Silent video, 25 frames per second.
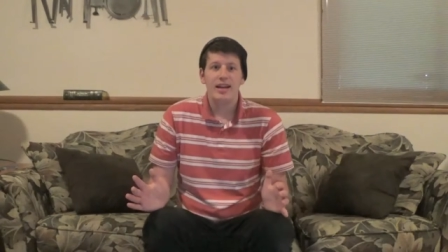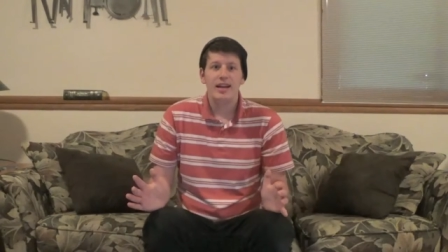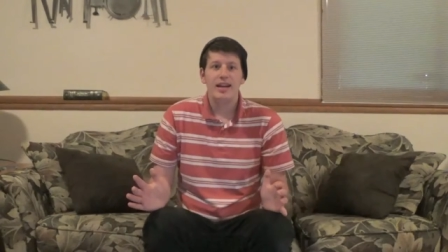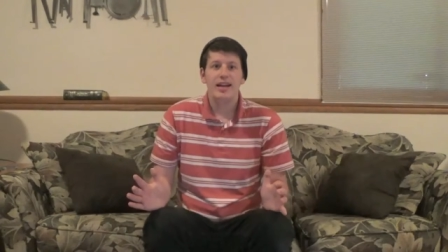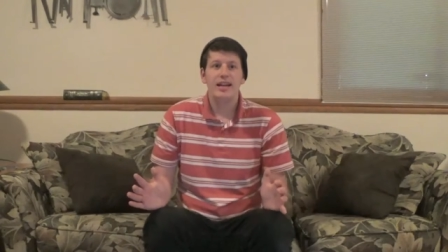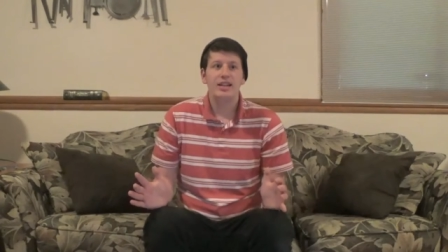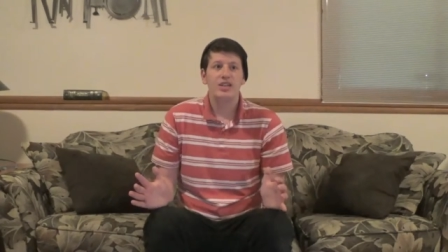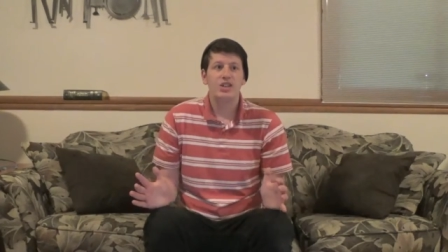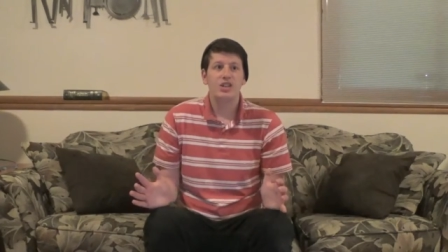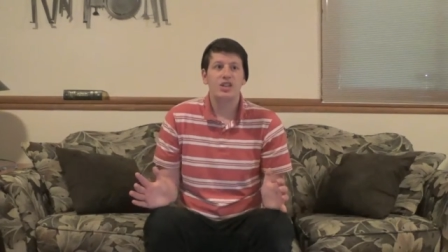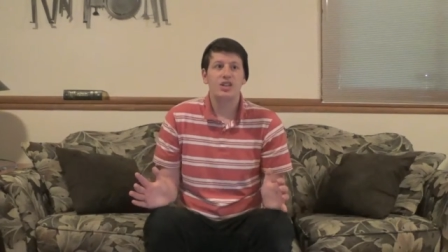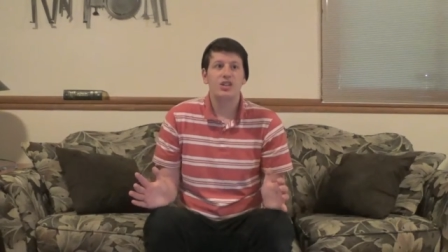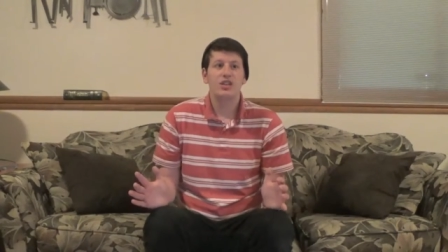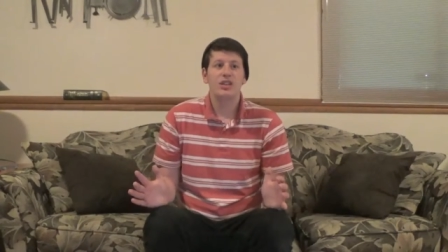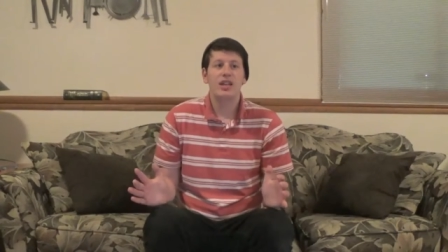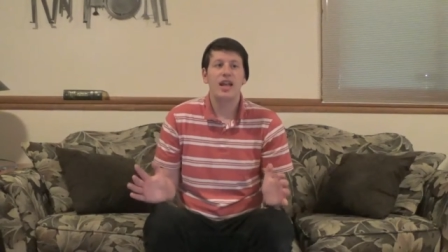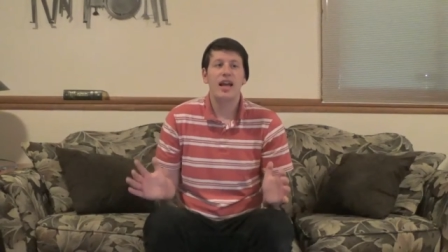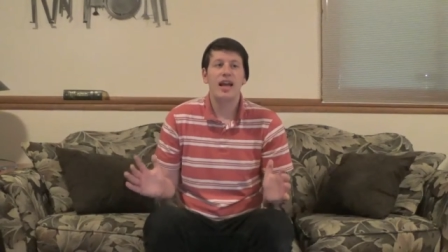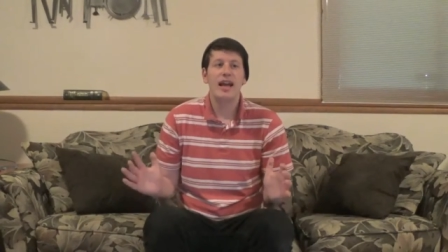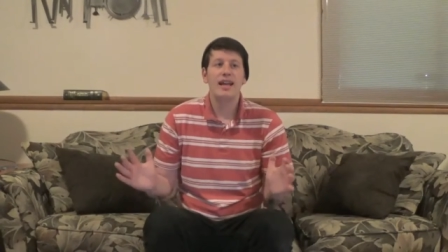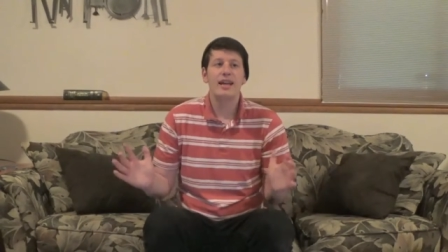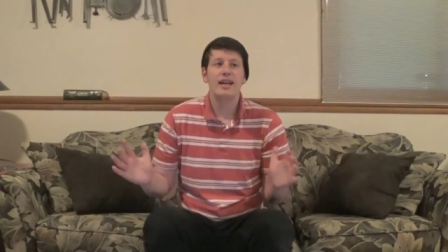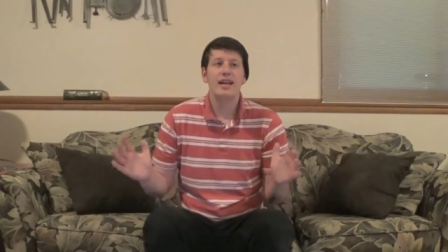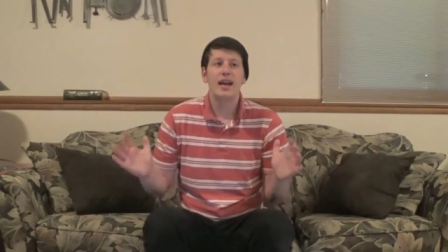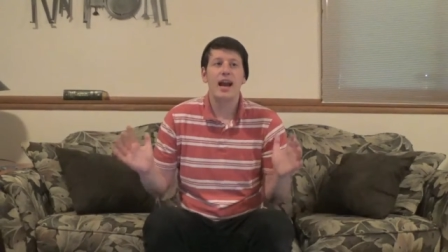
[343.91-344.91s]
It's just
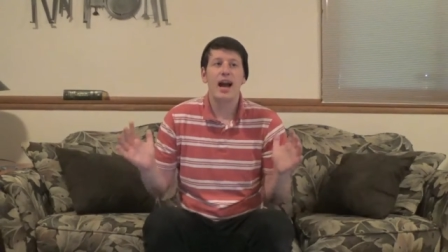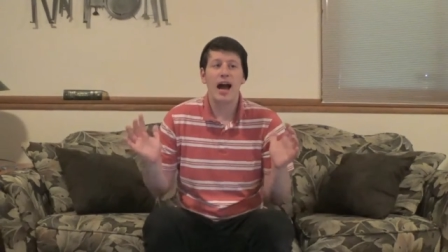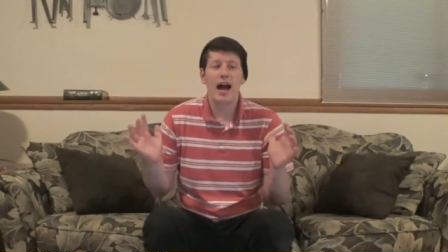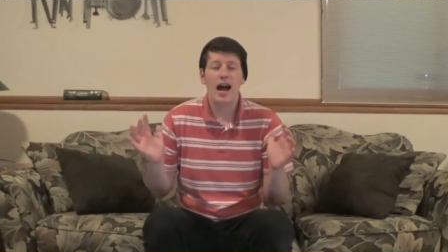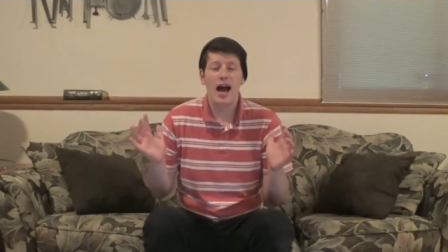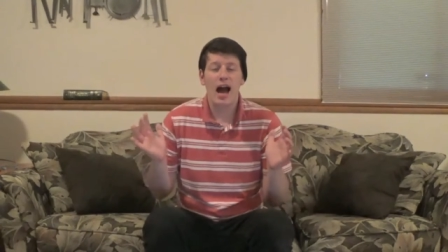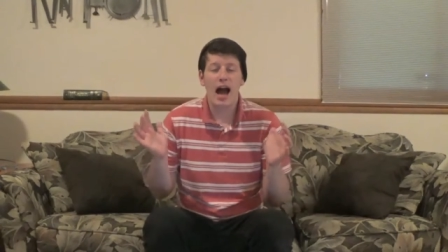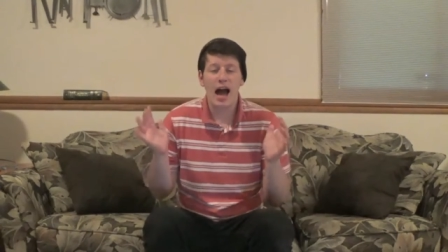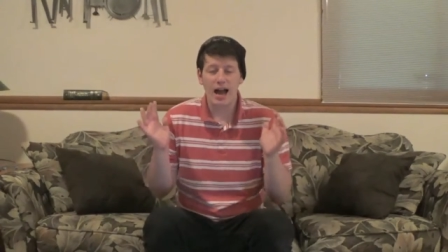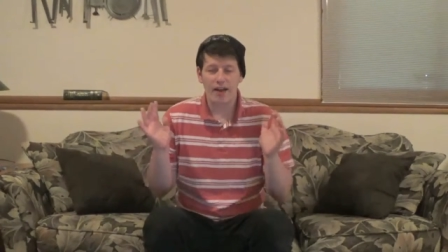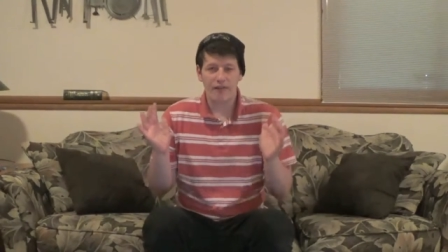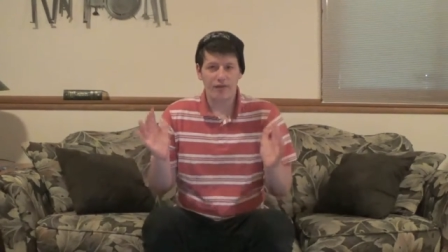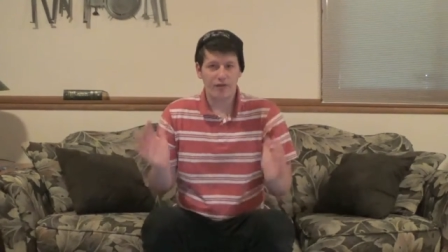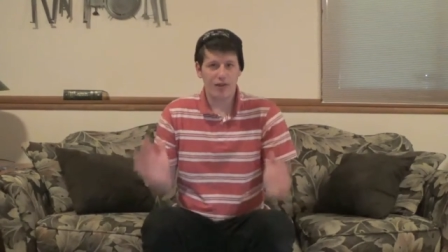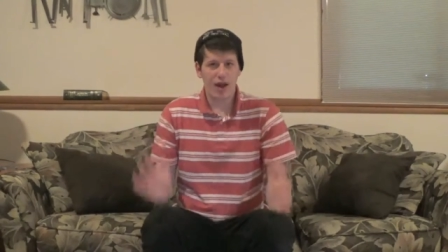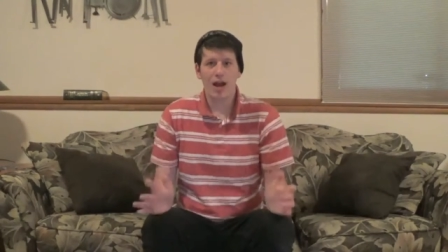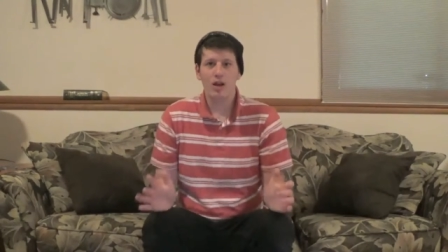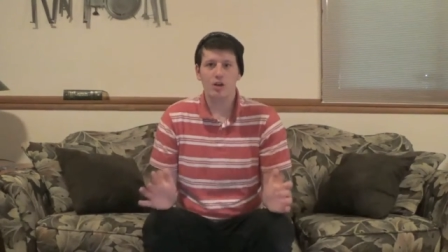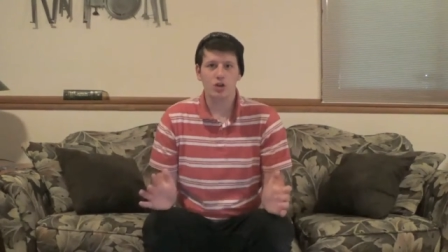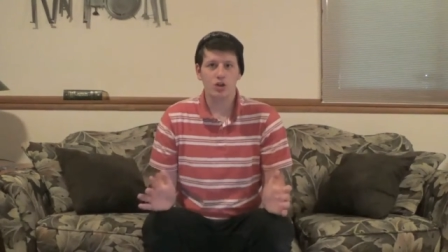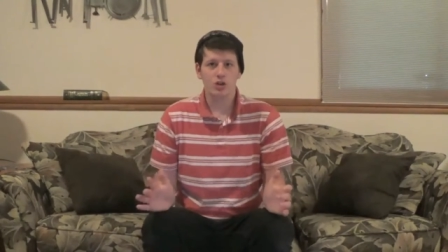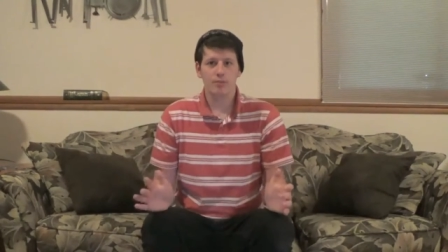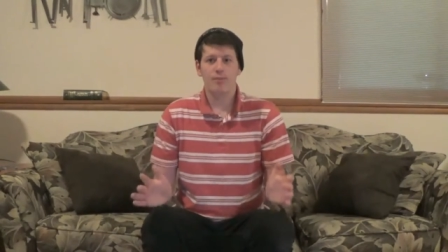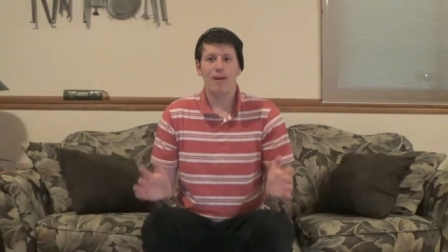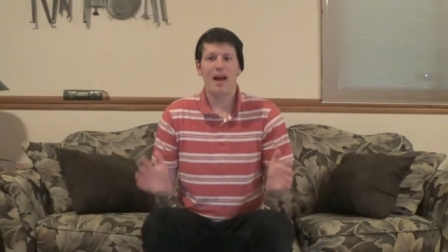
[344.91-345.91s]
like, I've
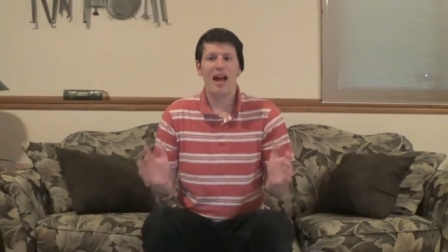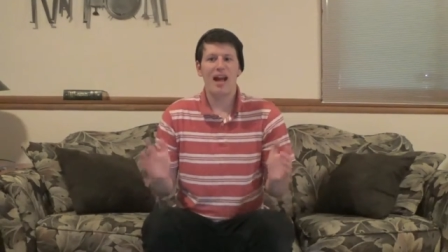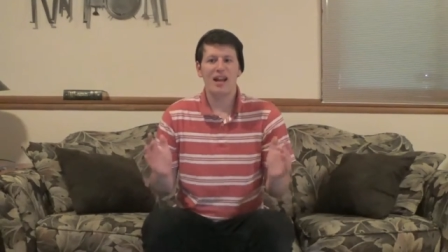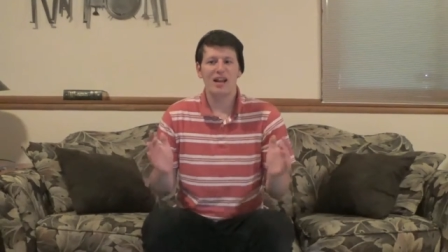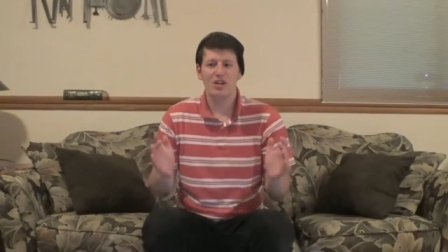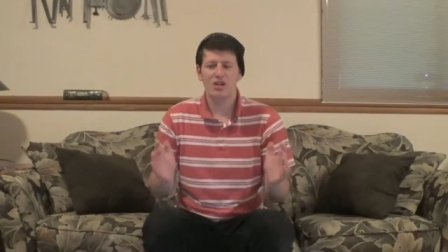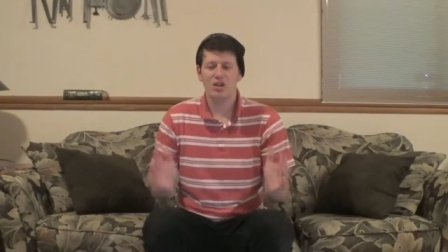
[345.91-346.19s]
got your back